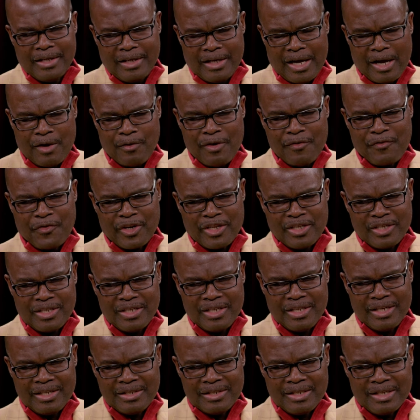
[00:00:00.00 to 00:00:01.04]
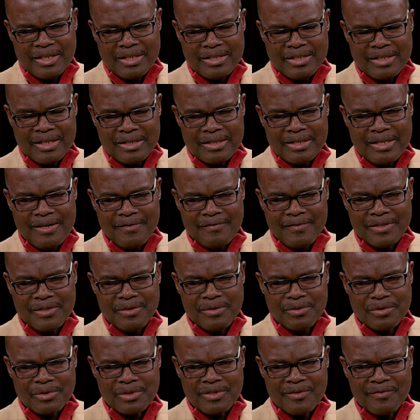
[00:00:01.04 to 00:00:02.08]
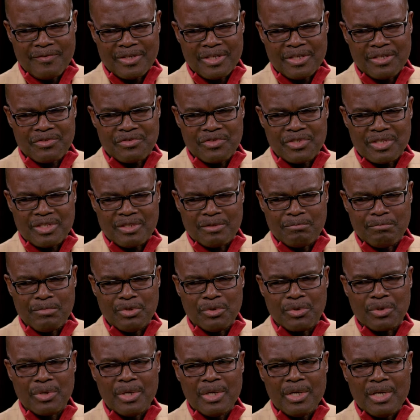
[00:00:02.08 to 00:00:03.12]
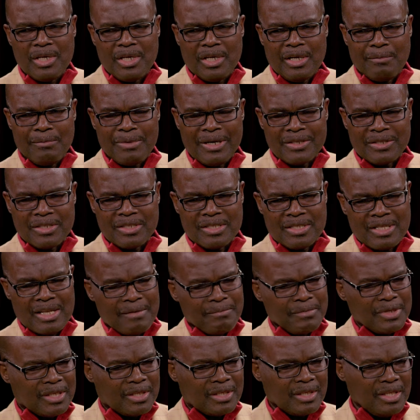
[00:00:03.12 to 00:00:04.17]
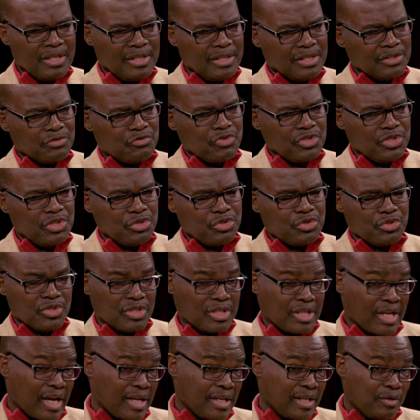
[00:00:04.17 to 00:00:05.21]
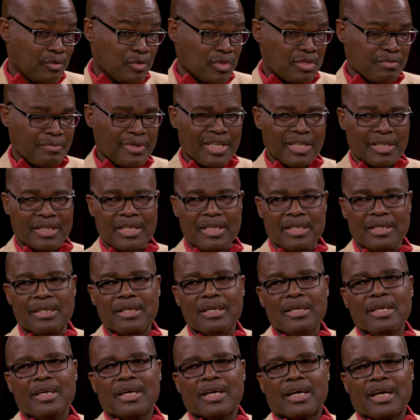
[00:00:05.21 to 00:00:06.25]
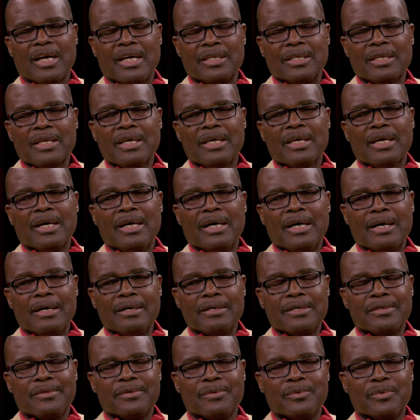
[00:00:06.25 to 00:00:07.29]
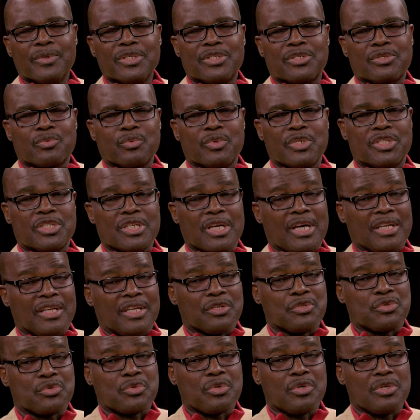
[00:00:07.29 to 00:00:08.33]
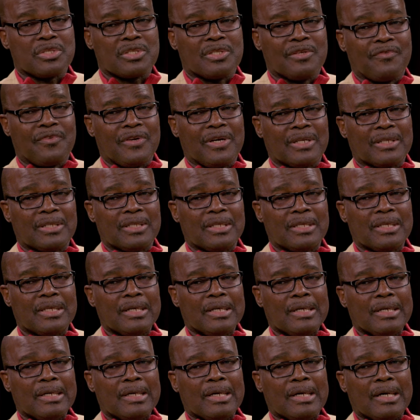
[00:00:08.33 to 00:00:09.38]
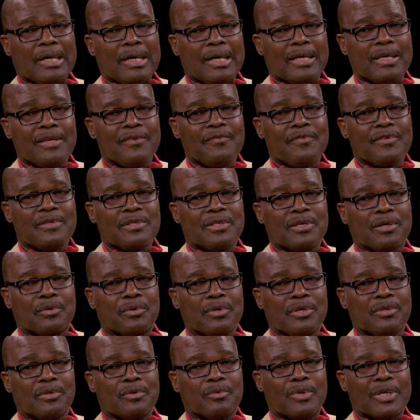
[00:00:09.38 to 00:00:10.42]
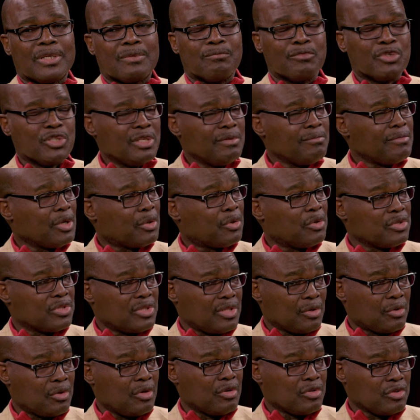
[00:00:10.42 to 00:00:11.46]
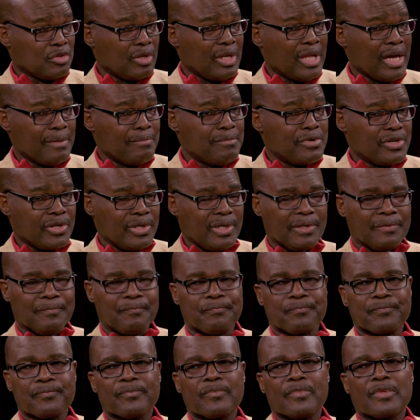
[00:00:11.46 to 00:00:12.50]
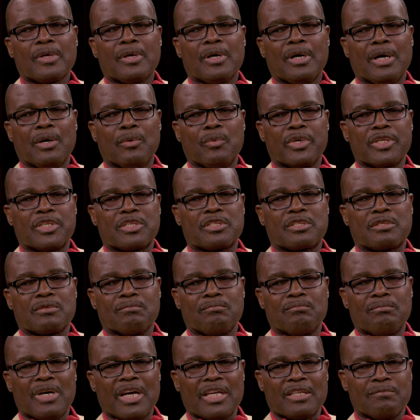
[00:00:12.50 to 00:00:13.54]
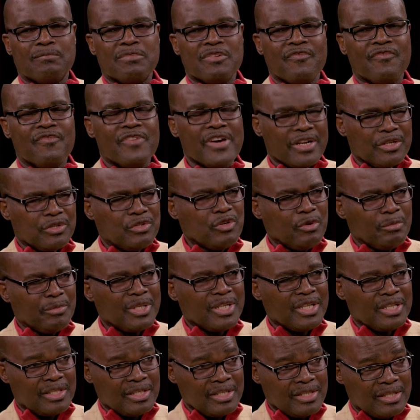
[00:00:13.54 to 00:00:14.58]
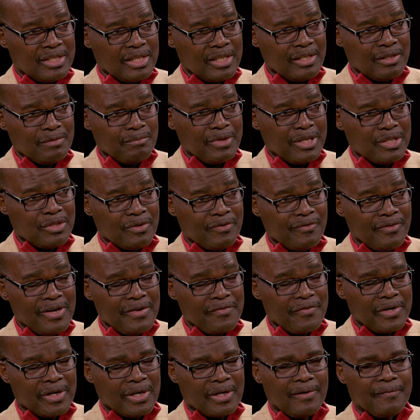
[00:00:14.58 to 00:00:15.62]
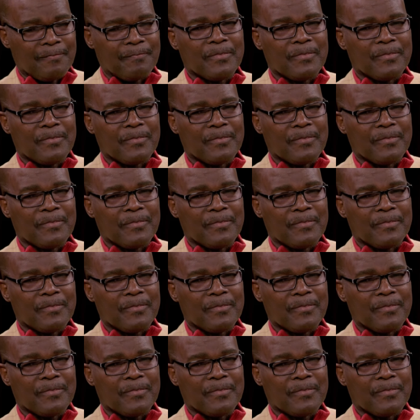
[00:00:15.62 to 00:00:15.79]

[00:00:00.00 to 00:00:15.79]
our friend here at, at, at, Harvard wrote a very interesting book about Islamic learning traditions, Kane, Ousmane Kane, mm -hmm. Kane uh, you know, which, which underscores the fact that uh, even, the, you know, what Mudimbe calls the colonial library, mm. Uh, which might be very dominant in certain parts of Africa,